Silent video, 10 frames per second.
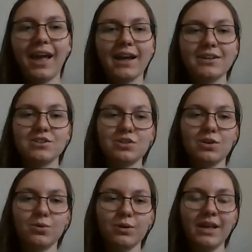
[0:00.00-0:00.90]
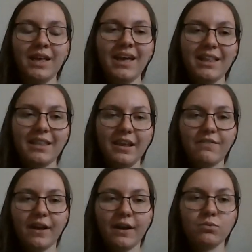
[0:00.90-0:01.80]
And so they
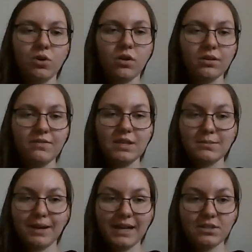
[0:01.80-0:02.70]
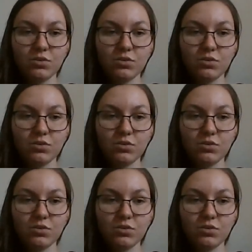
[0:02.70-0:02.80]
found all of these mass